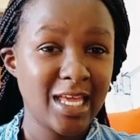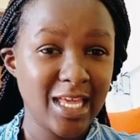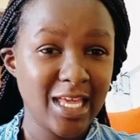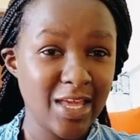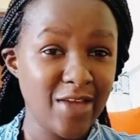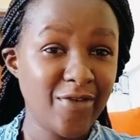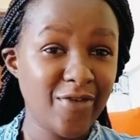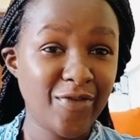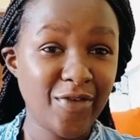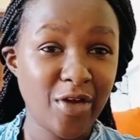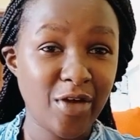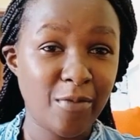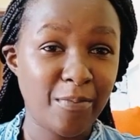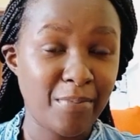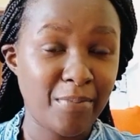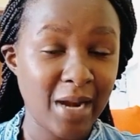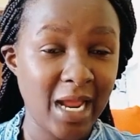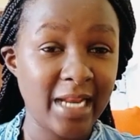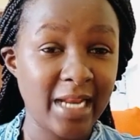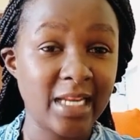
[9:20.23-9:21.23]
if you're
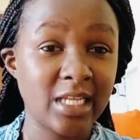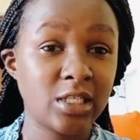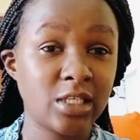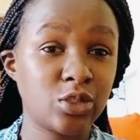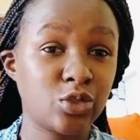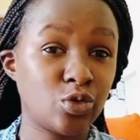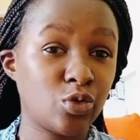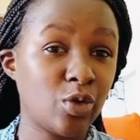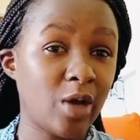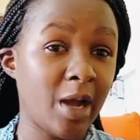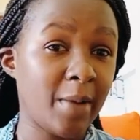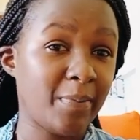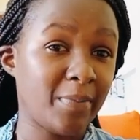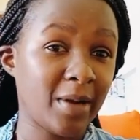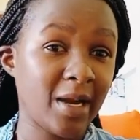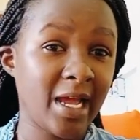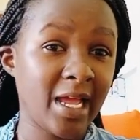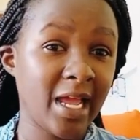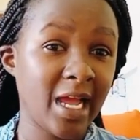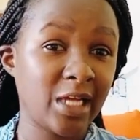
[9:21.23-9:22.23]
planning to
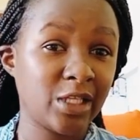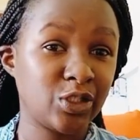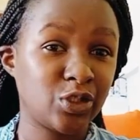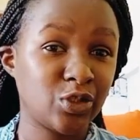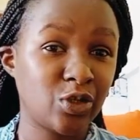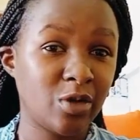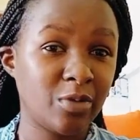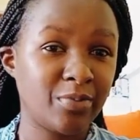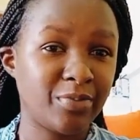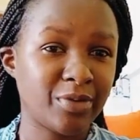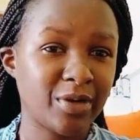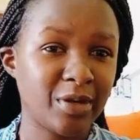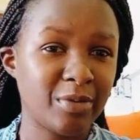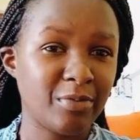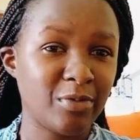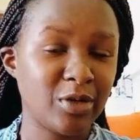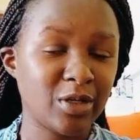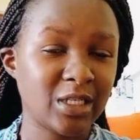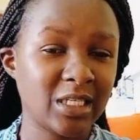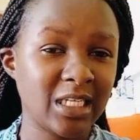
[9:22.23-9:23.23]
apply a job
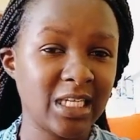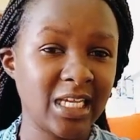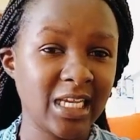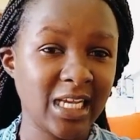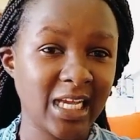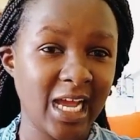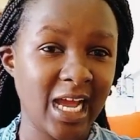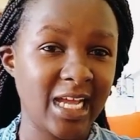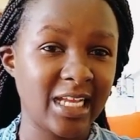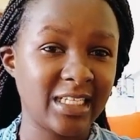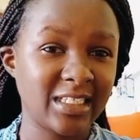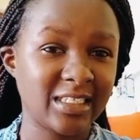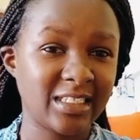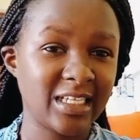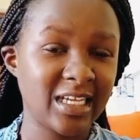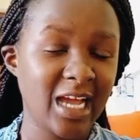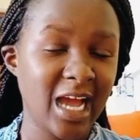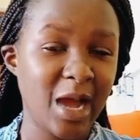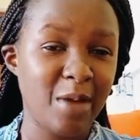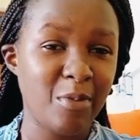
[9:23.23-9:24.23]
remotely,
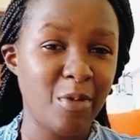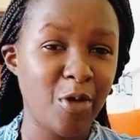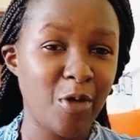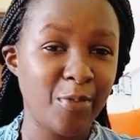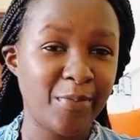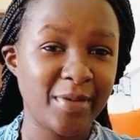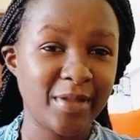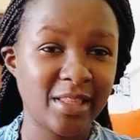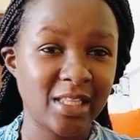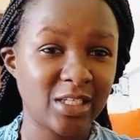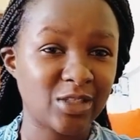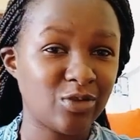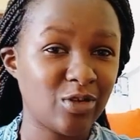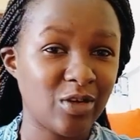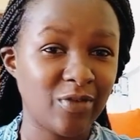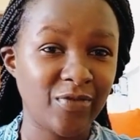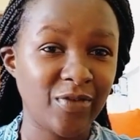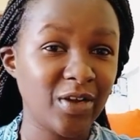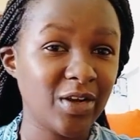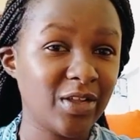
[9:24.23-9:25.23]
kindly, I'm hoping that
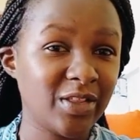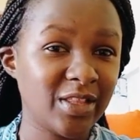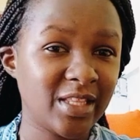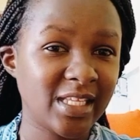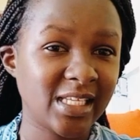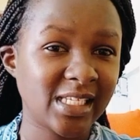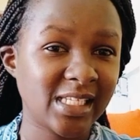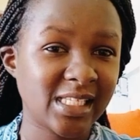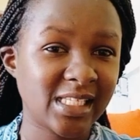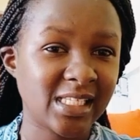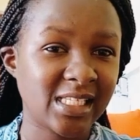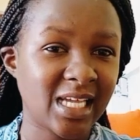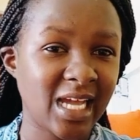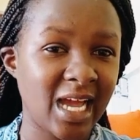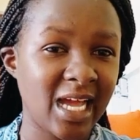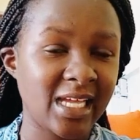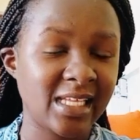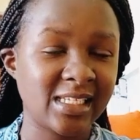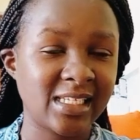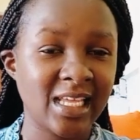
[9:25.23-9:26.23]
you'll follow these
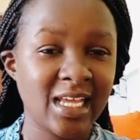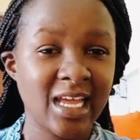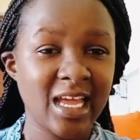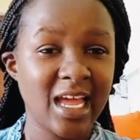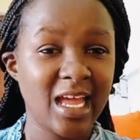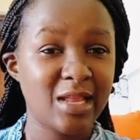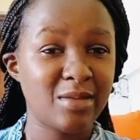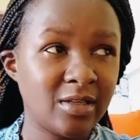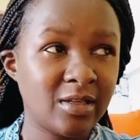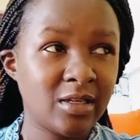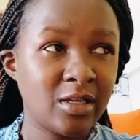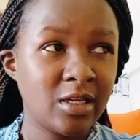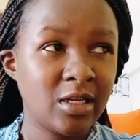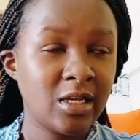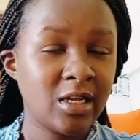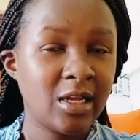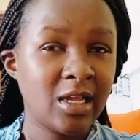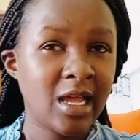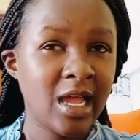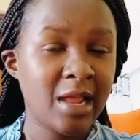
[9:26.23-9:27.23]
guides
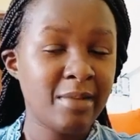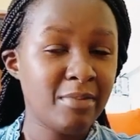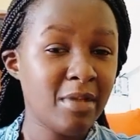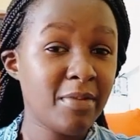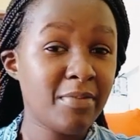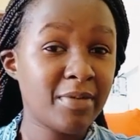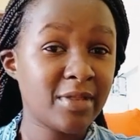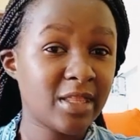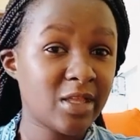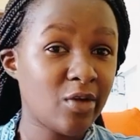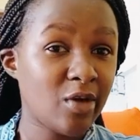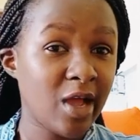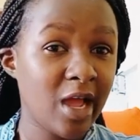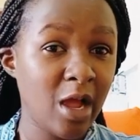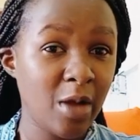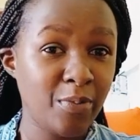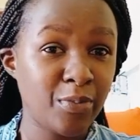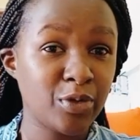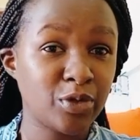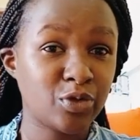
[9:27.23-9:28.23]
and maybe they'll
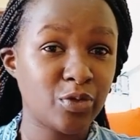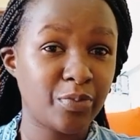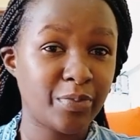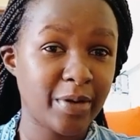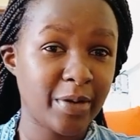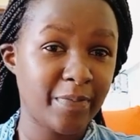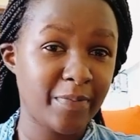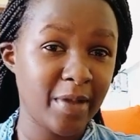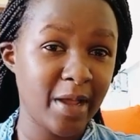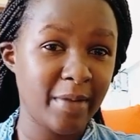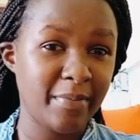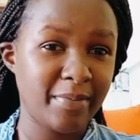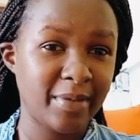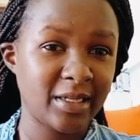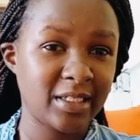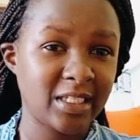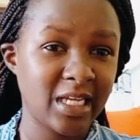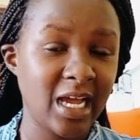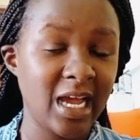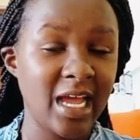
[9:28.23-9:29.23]
help you to prepare
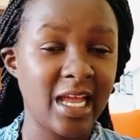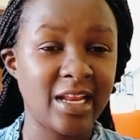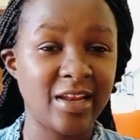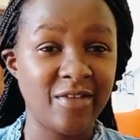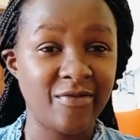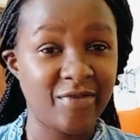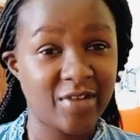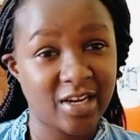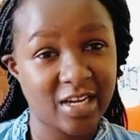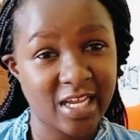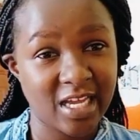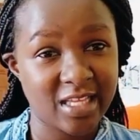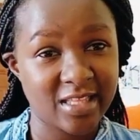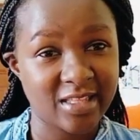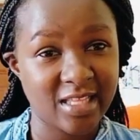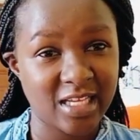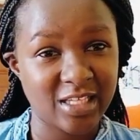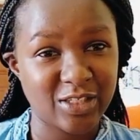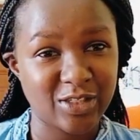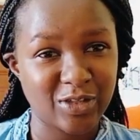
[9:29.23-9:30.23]
better and even
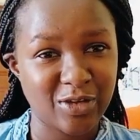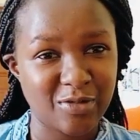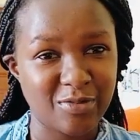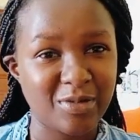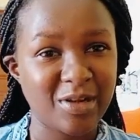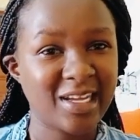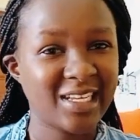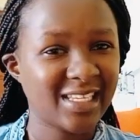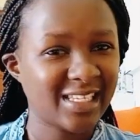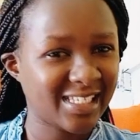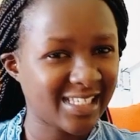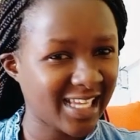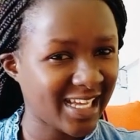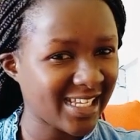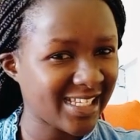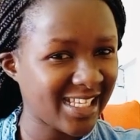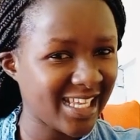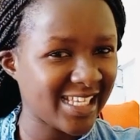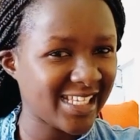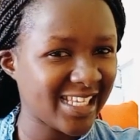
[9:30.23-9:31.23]
get that job.
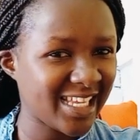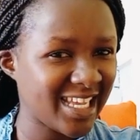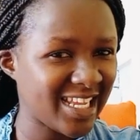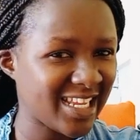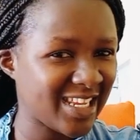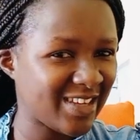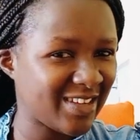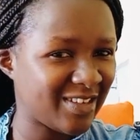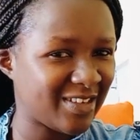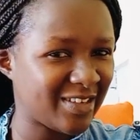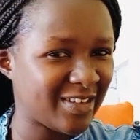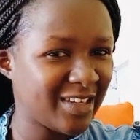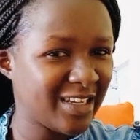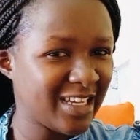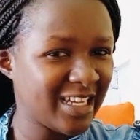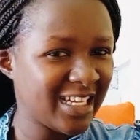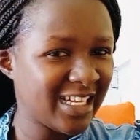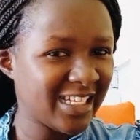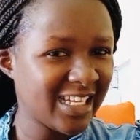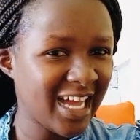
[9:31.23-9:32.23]
Success in your
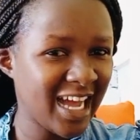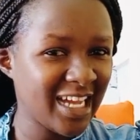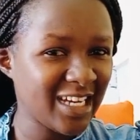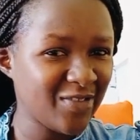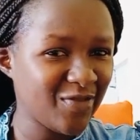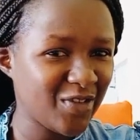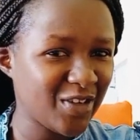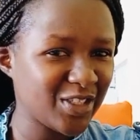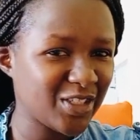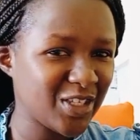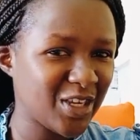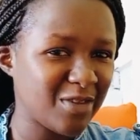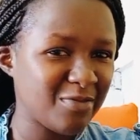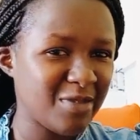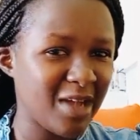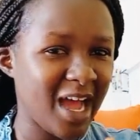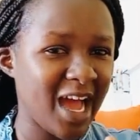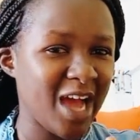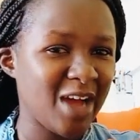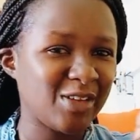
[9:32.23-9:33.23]
hunt for
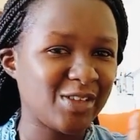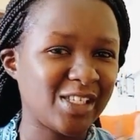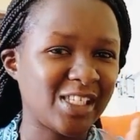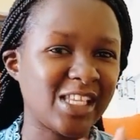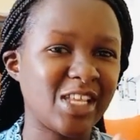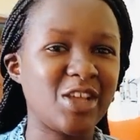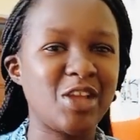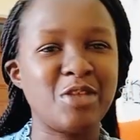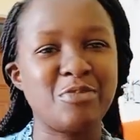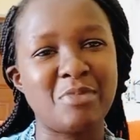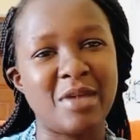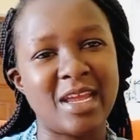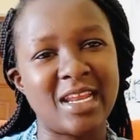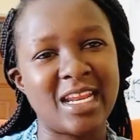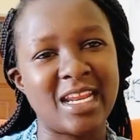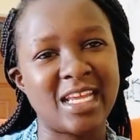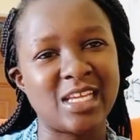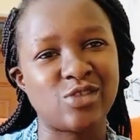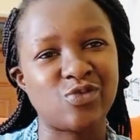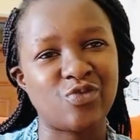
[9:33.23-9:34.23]
job. I'll see you in
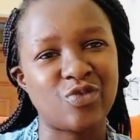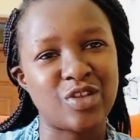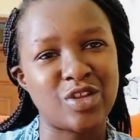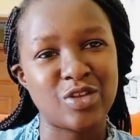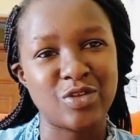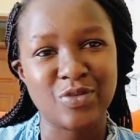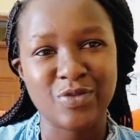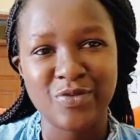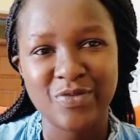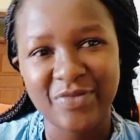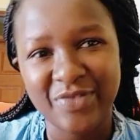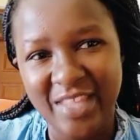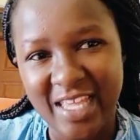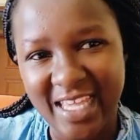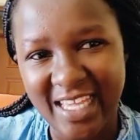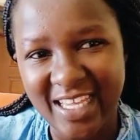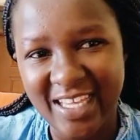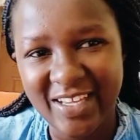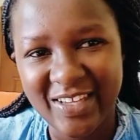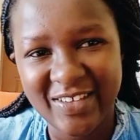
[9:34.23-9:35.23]
my next video.
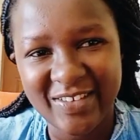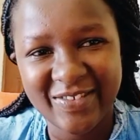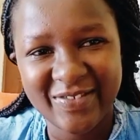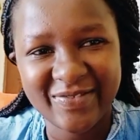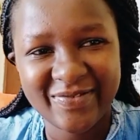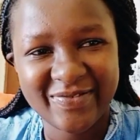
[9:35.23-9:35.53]
Thank you.